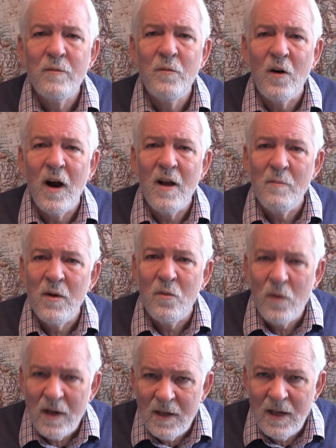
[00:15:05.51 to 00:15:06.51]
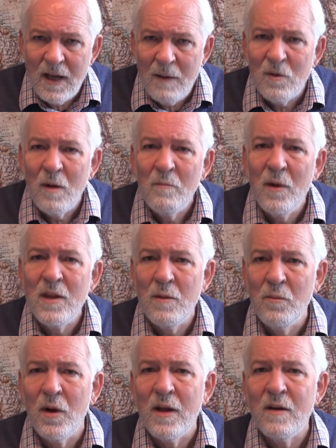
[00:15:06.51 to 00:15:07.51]
for I have been redeemed by the
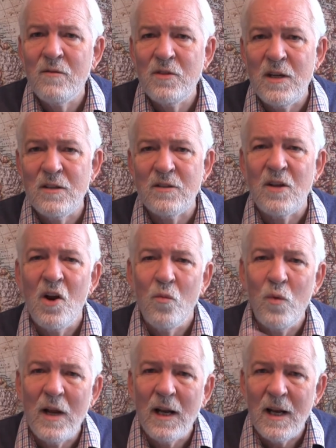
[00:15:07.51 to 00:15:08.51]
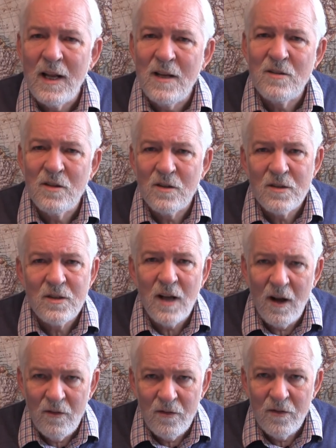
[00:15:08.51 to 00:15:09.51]
blood of Jesus. Release
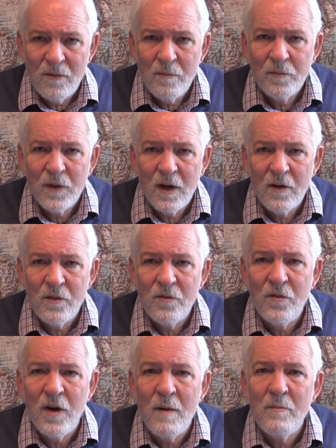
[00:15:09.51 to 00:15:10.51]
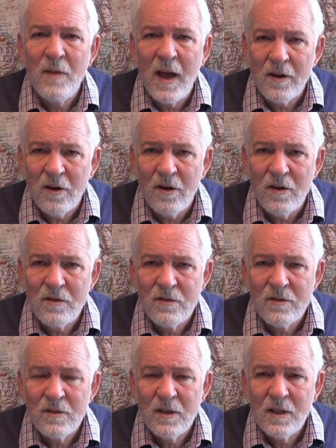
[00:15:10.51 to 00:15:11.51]
yourself, from that
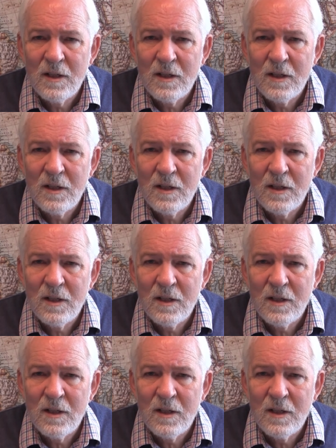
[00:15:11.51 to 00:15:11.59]
curse.